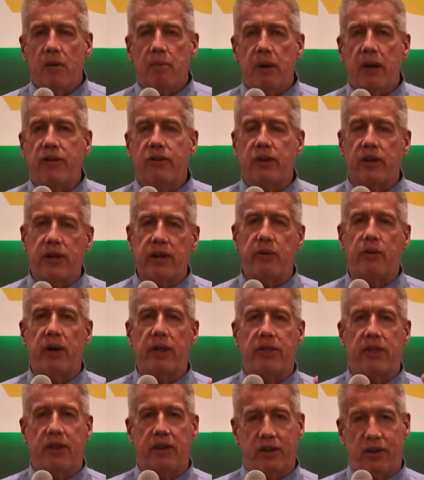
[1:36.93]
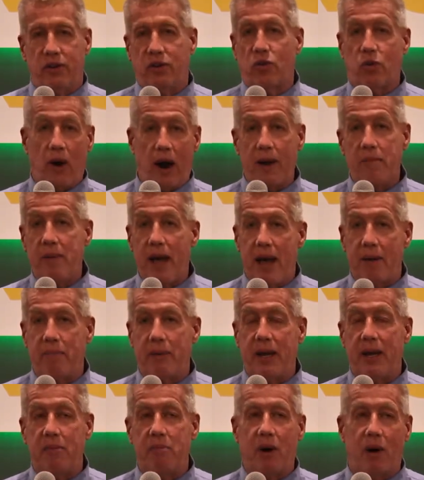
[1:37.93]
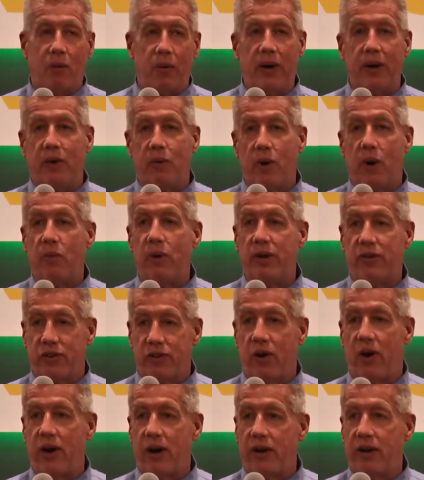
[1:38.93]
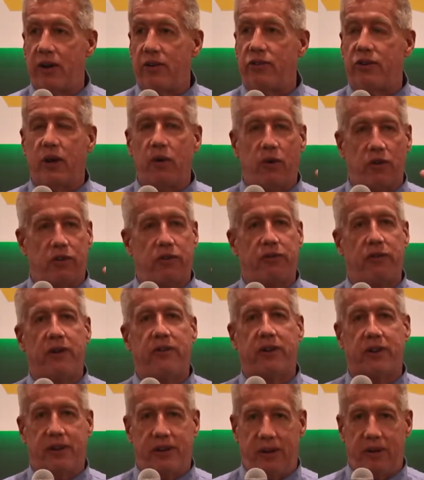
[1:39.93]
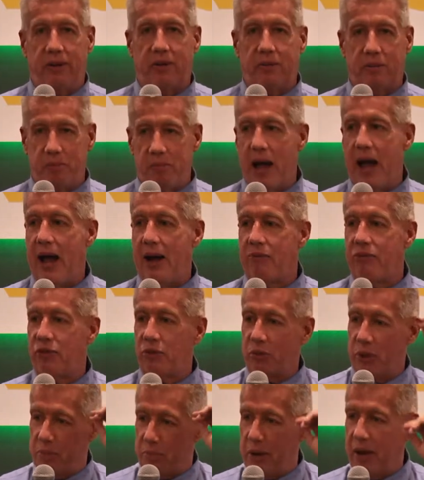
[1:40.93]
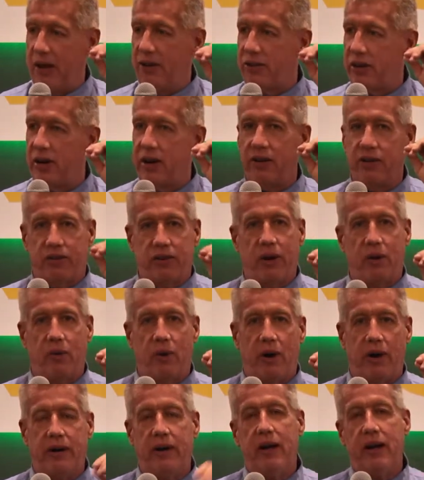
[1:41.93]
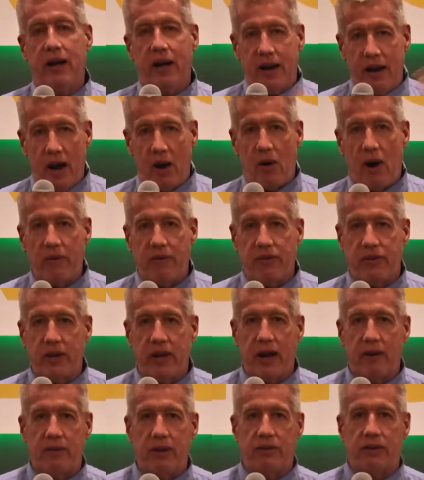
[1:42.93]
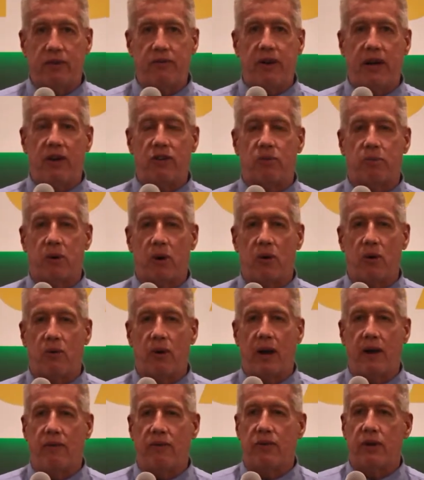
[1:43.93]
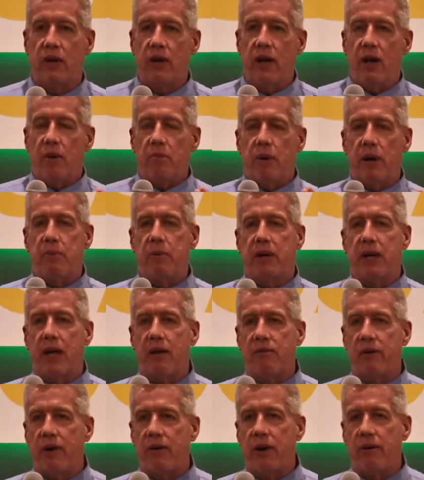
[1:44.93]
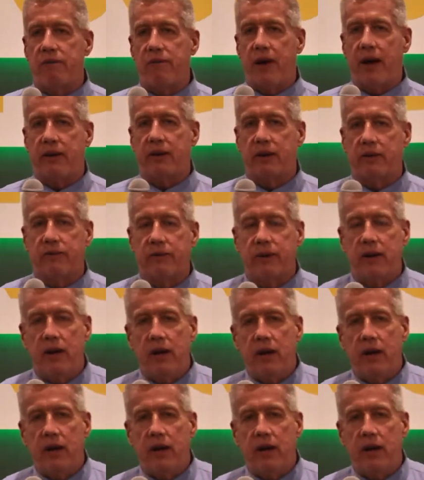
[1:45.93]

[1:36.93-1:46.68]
basically with crime mapping, but when we started this, it was physical maps with pins in it and so on. Now obviously you have these advanced programs, but it became very effective.